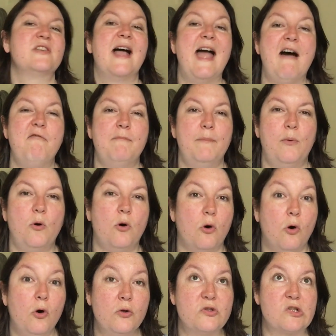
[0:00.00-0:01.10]
I have
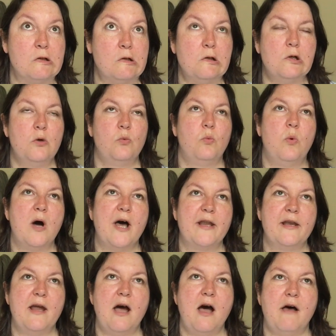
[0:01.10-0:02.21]
bought
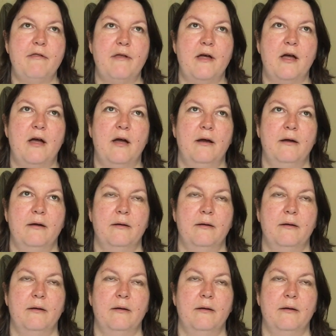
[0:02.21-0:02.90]
one other